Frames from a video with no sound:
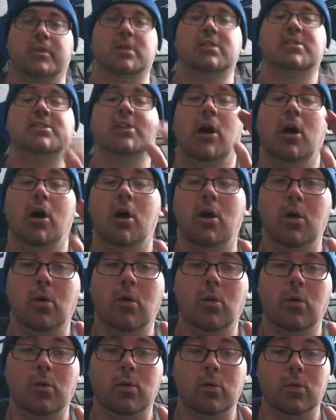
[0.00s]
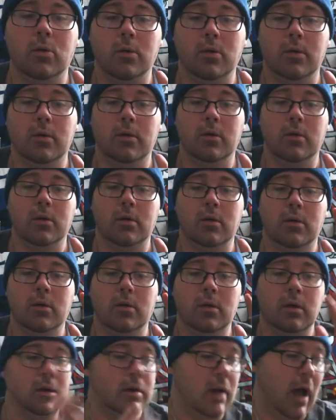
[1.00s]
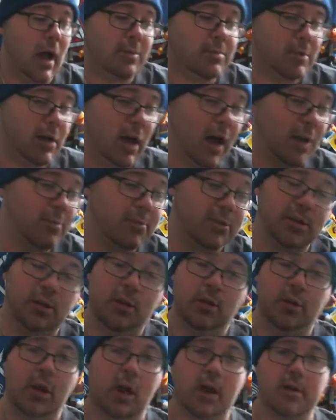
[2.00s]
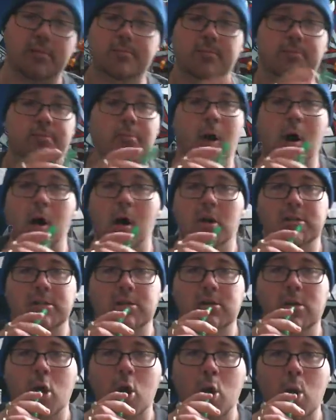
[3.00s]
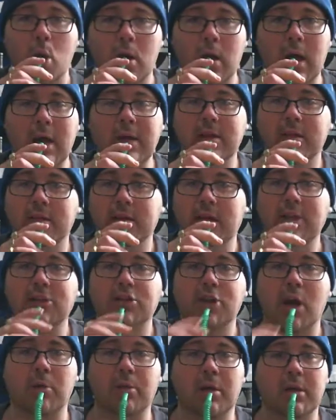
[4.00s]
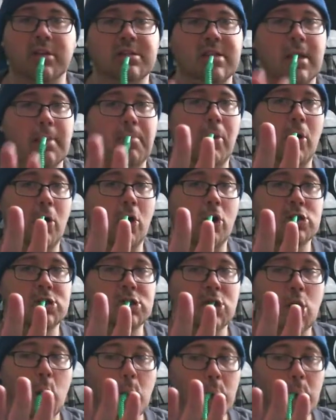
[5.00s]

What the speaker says: So, I'm hold on, pause. It's showing like to say pause.